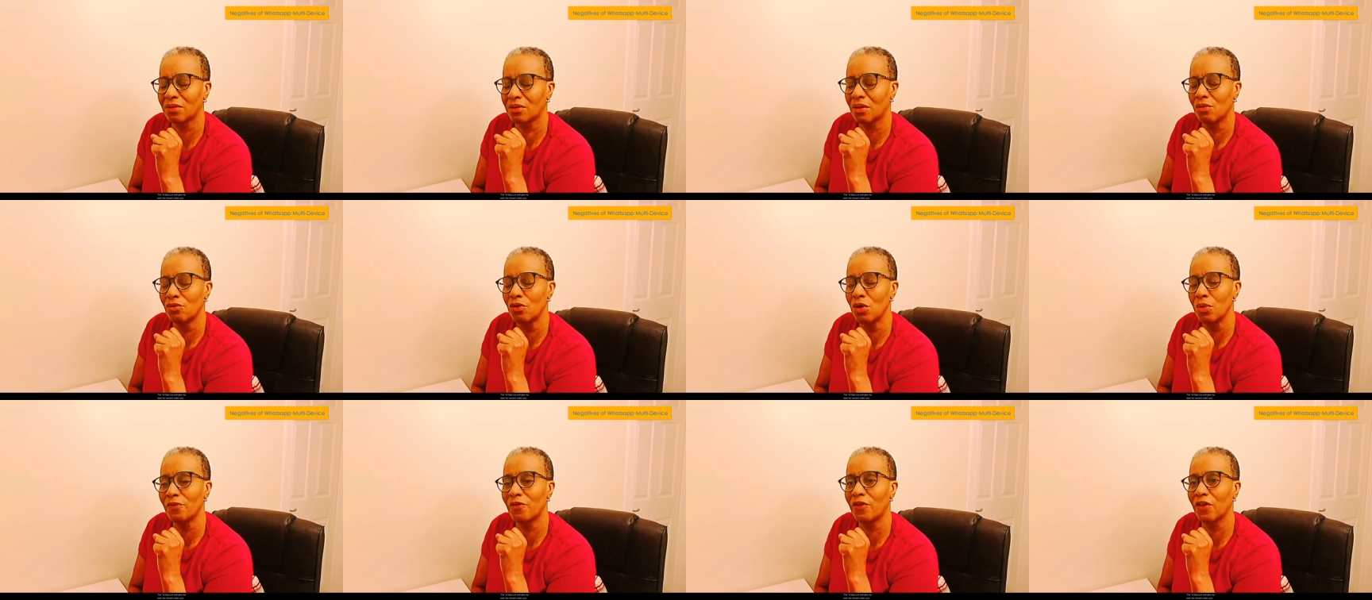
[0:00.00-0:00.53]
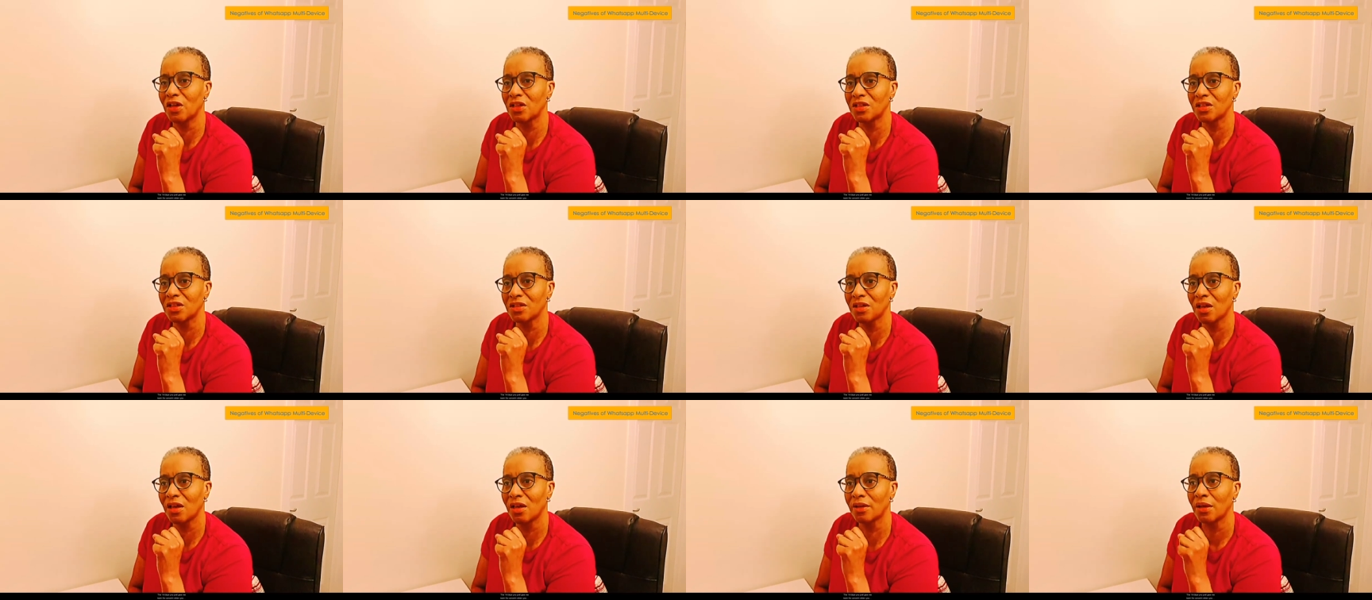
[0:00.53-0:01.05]
room for
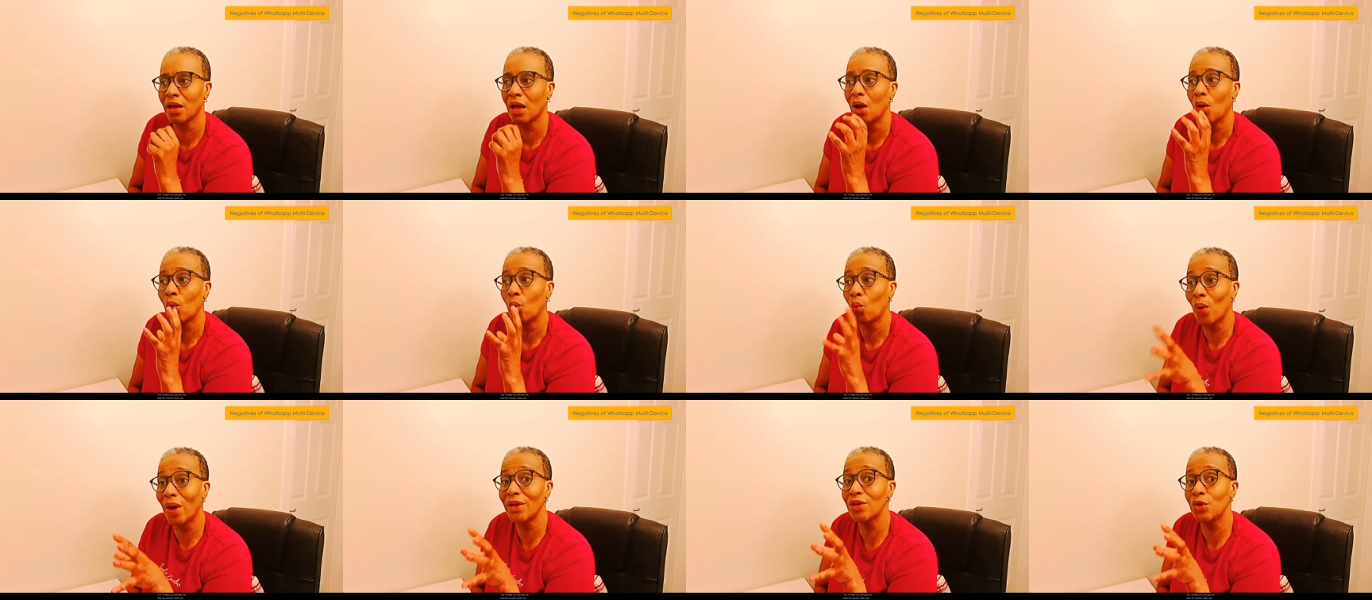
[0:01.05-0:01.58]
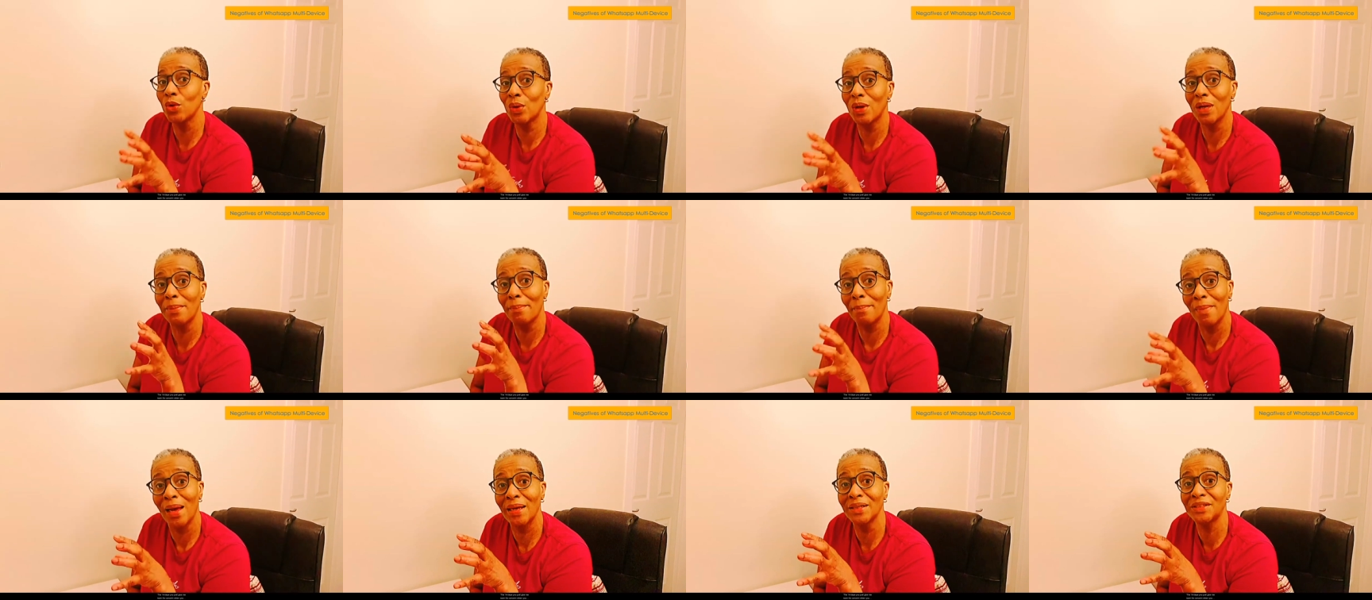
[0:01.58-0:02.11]
concern when you
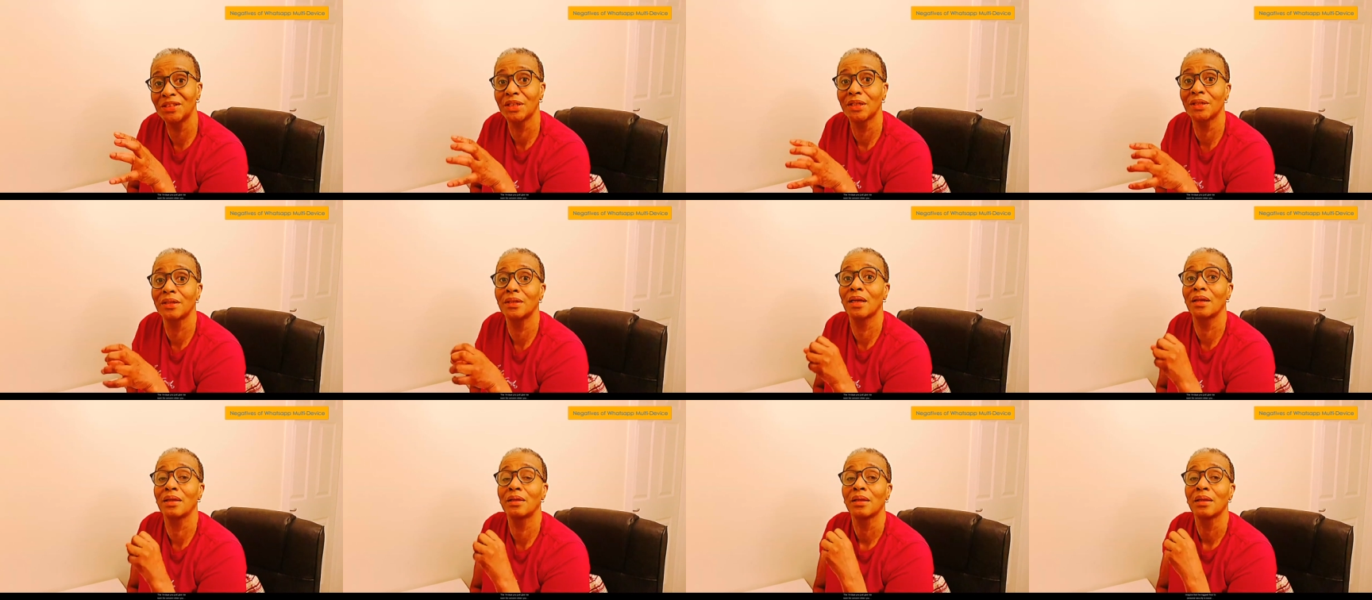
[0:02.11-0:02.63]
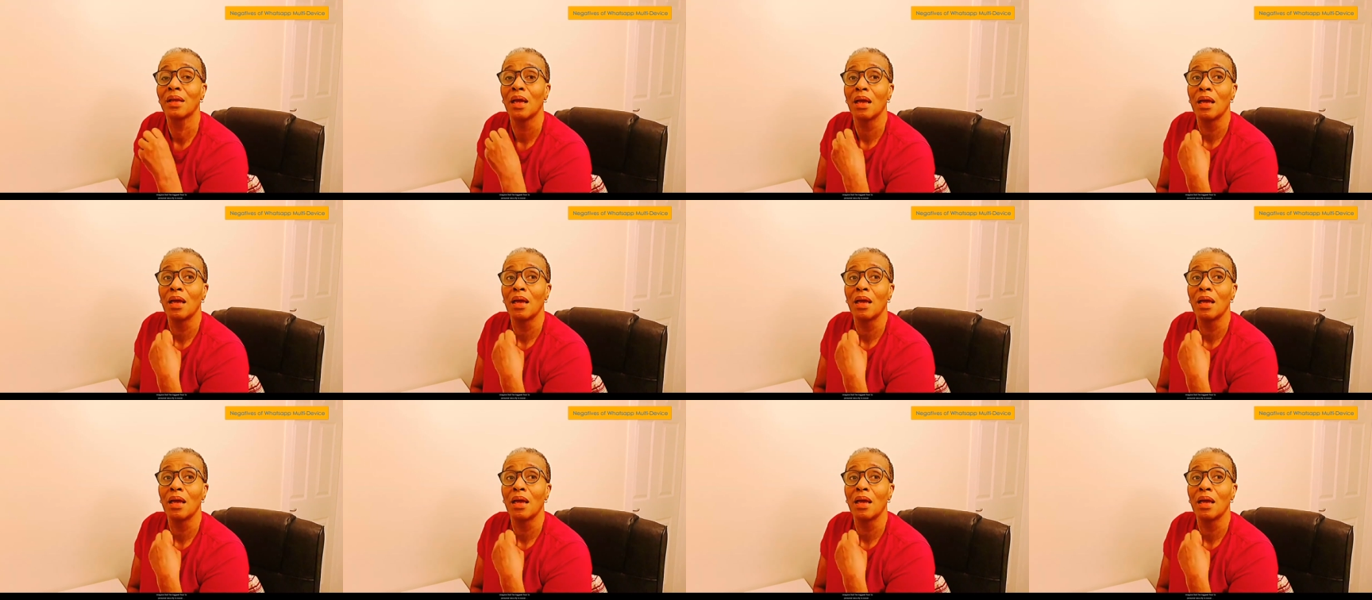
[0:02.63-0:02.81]
imagine that